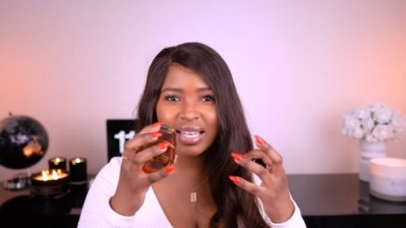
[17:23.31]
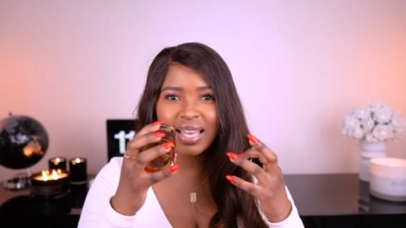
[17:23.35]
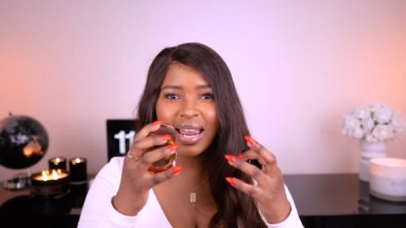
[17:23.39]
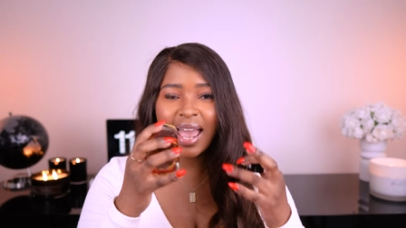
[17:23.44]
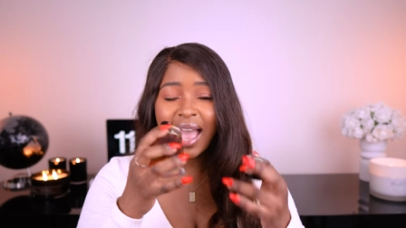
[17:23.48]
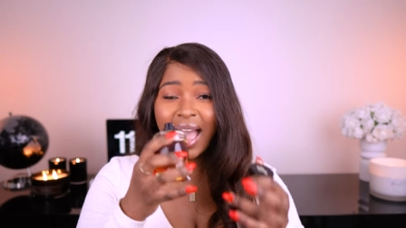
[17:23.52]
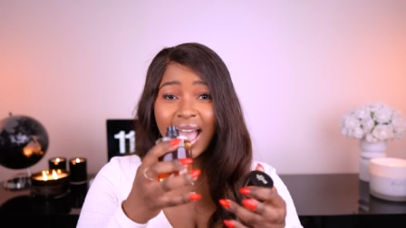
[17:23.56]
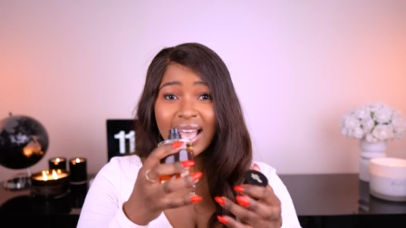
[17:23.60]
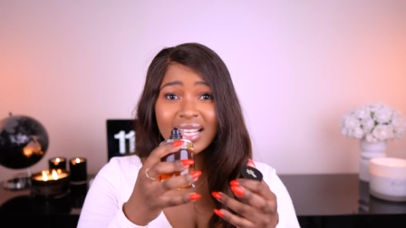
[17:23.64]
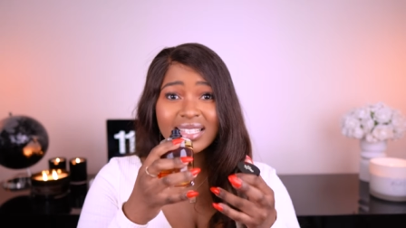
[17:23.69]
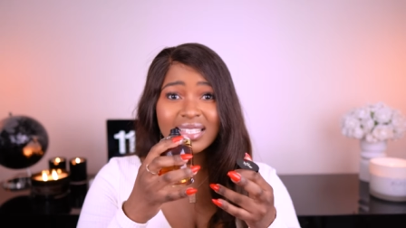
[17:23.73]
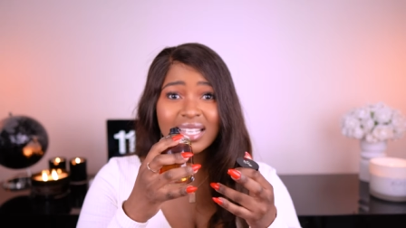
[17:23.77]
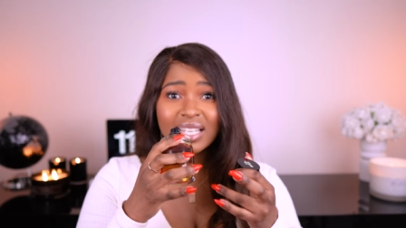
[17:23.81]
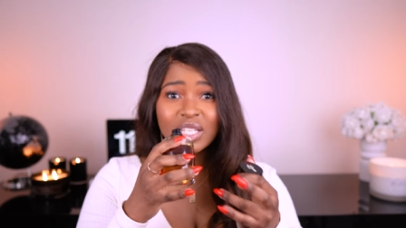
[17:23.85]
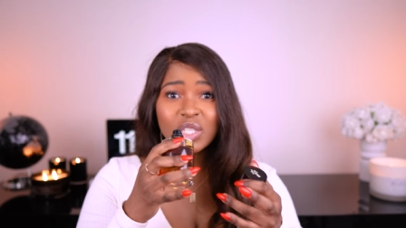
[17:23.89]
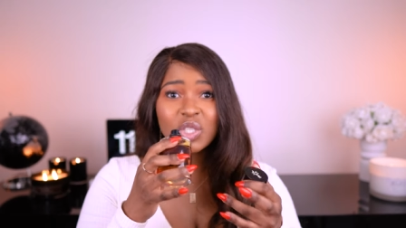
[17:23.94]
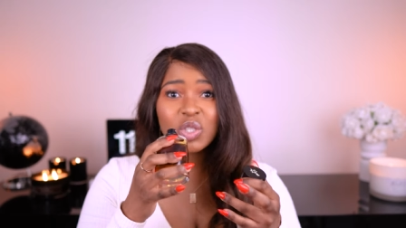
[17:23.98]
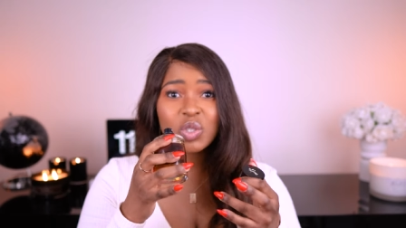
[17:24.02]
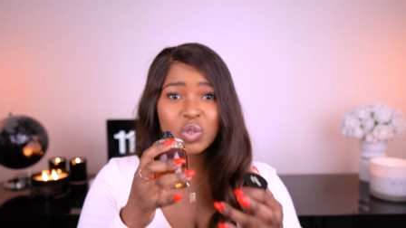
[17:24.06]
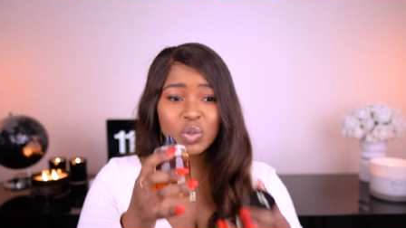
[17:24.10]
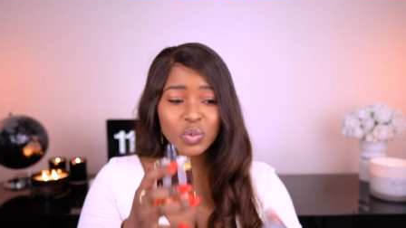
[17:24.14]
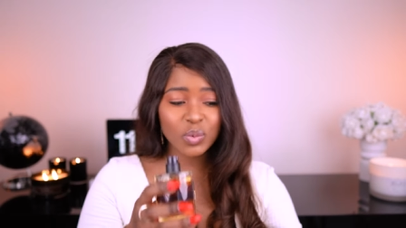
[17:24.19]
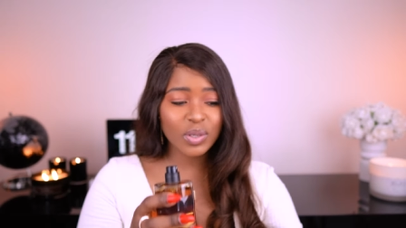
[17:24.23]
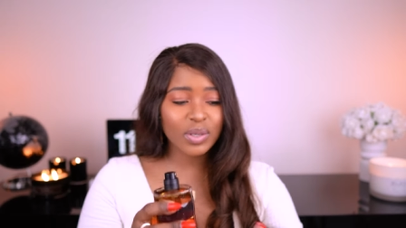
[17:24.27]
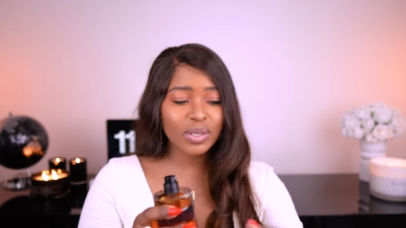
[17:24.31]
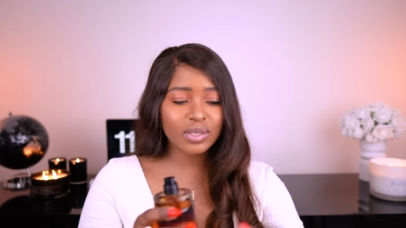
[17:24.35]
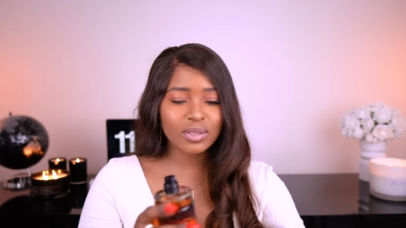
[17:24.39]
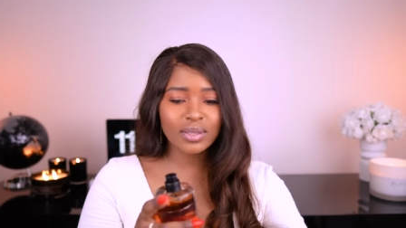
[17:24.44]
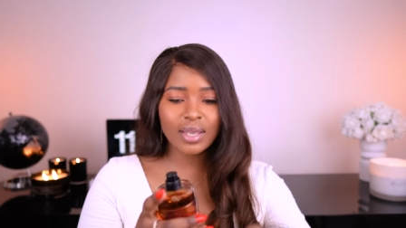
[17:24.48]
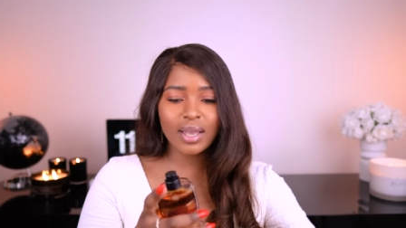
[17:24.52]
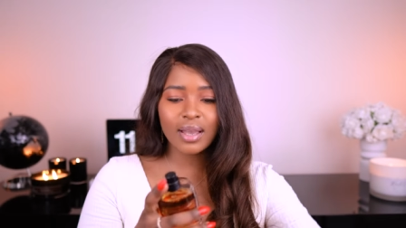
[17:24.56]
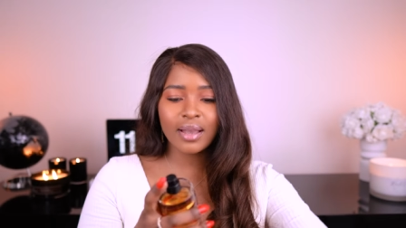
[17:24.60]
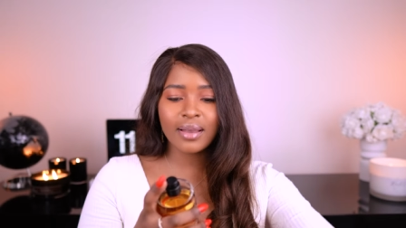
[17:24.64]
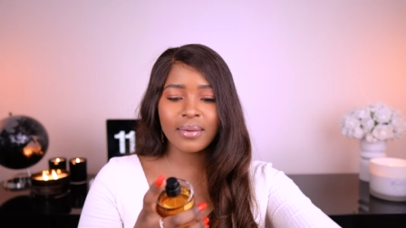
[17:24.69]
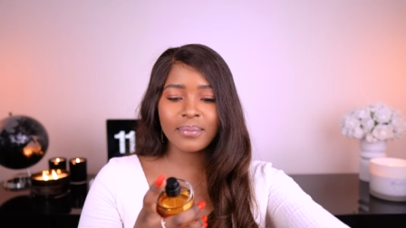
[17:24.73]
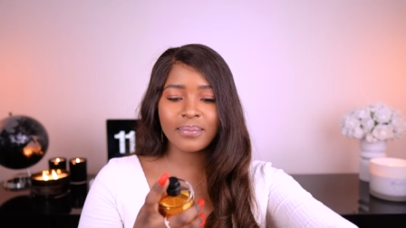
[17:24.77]
It has that sweet,
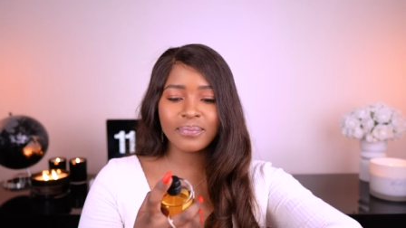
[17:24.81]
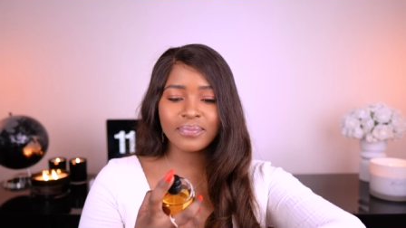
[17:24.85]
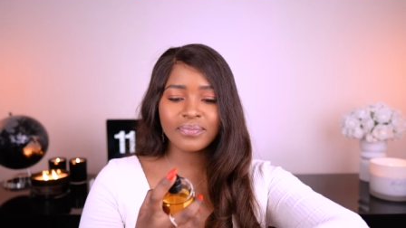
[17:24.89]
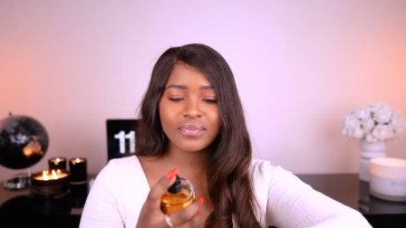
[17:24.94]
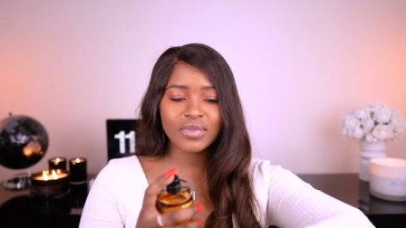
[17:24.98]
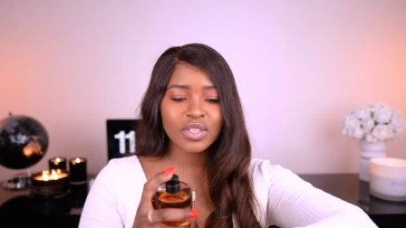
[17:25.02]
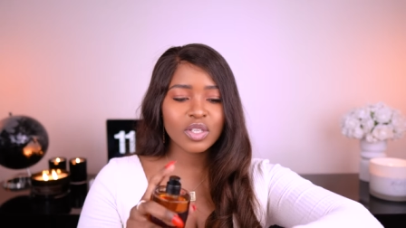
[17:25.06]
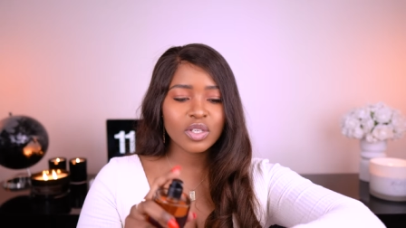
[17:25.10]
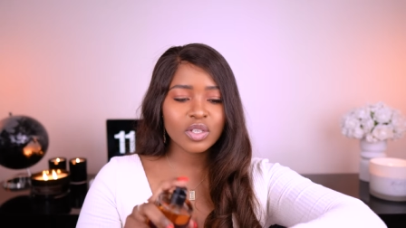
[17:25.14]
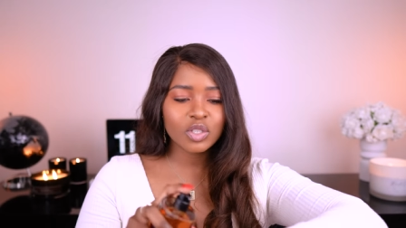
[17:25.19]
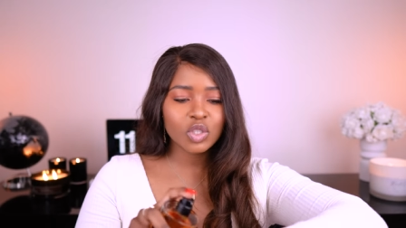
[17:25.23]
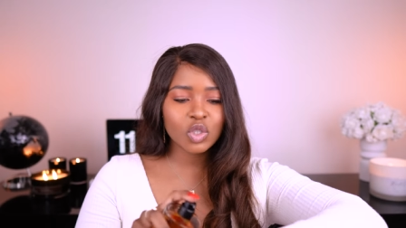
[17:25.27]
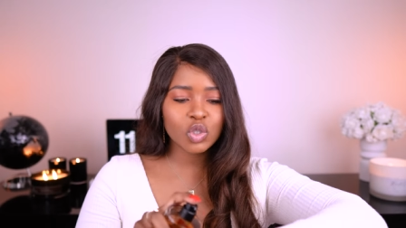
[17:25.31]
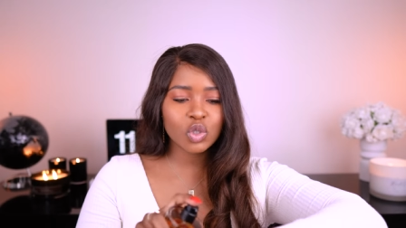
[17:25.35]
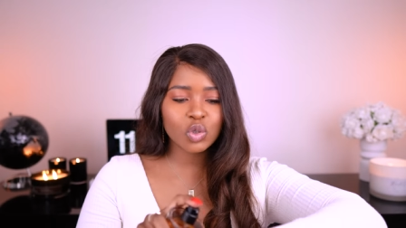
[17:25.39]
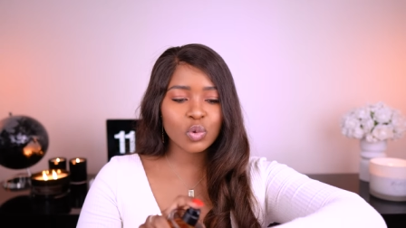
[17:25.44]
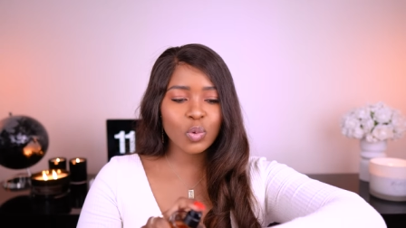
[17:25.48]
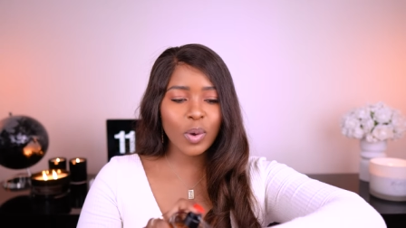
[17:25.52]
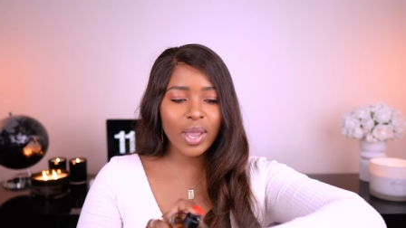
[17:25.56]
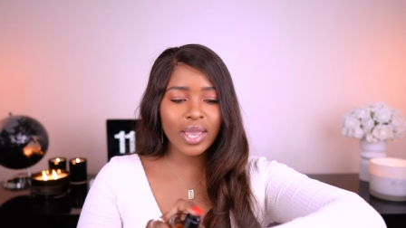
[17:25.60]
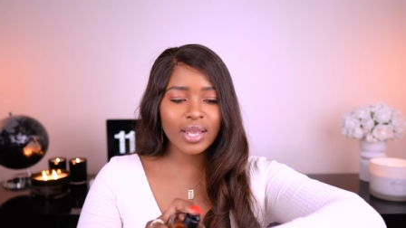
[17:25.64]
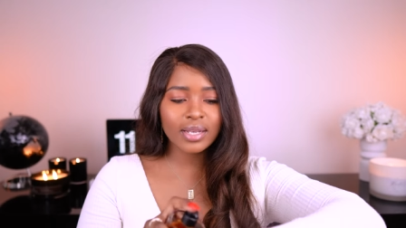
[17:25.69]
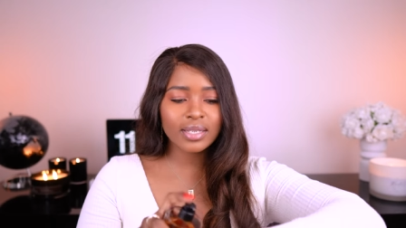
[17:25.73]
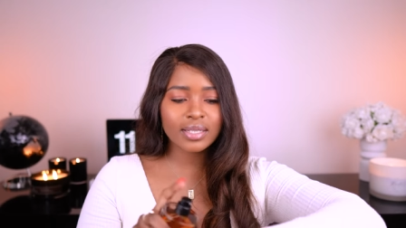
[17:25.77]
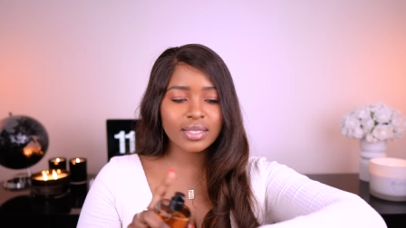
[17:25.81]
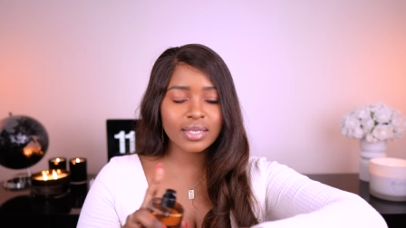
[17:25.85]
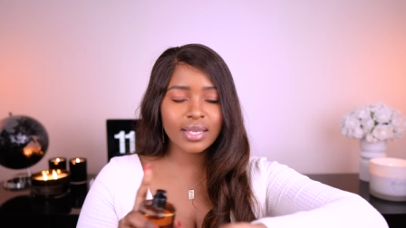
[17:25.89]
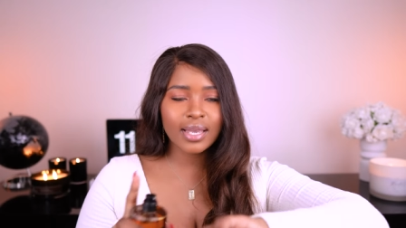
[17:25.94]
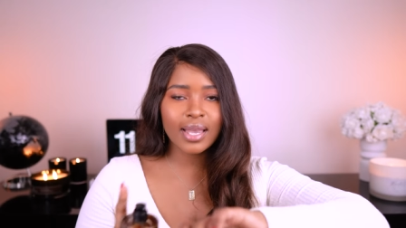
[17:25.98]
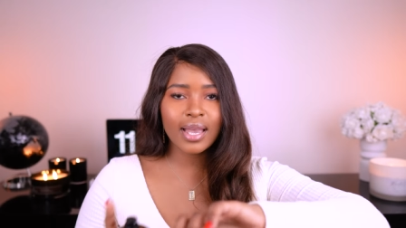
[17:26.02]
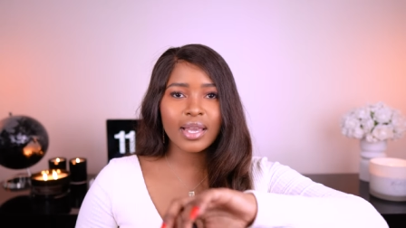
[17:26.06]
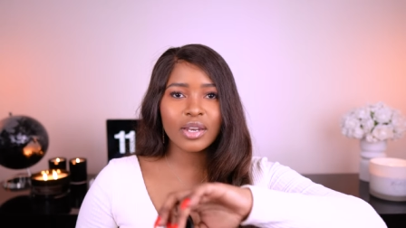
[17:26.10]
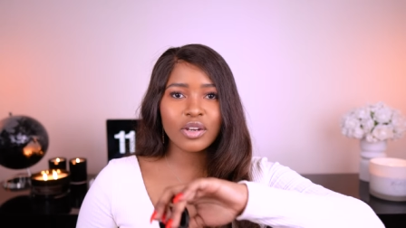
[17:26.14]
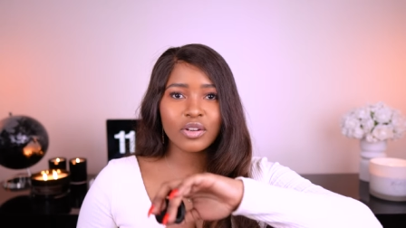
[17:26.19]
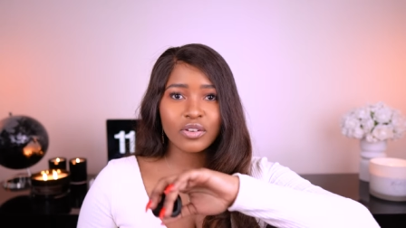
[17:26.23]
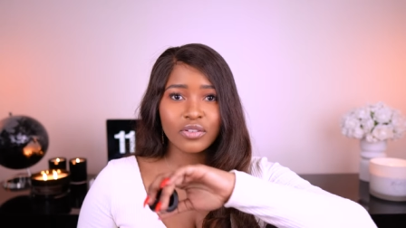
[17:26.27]
um, sweat
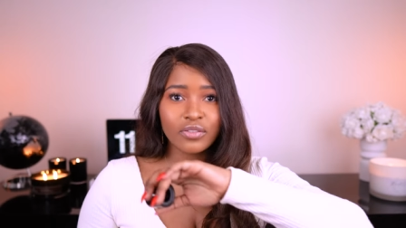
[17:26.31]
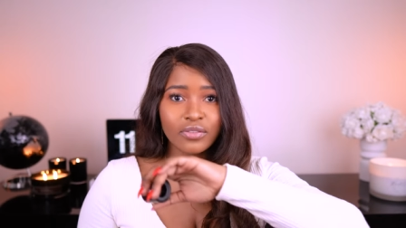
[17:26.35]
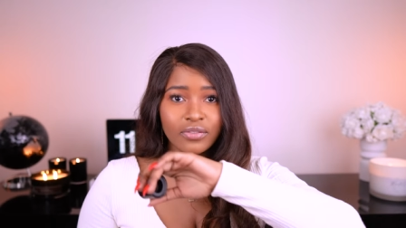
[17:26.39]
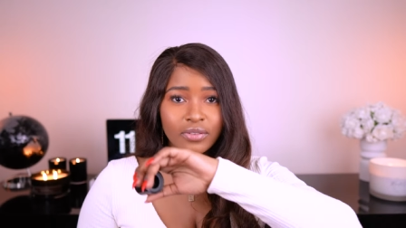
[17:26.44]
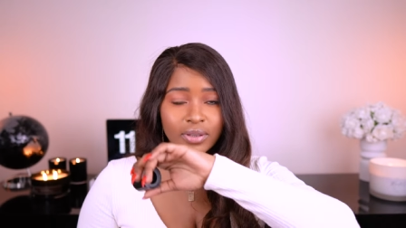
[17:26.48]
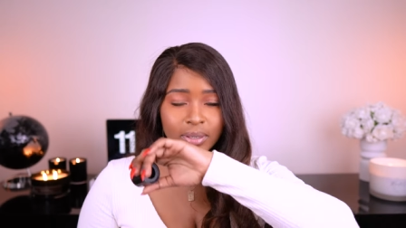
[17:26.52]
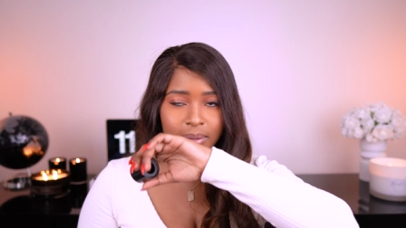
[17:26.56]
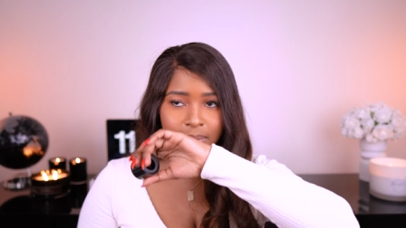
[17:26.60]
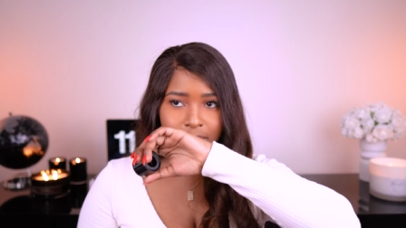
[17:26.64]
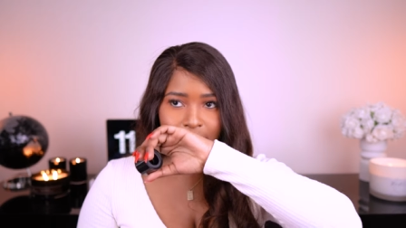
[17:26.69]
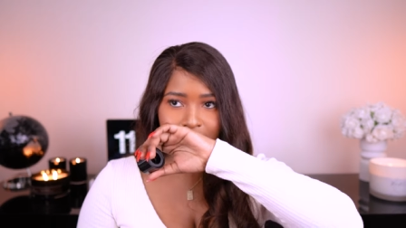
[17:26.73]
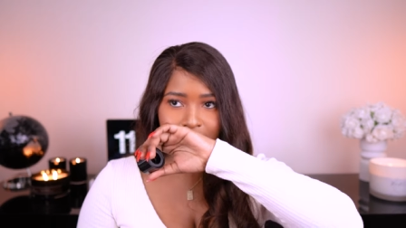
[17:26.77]
kind of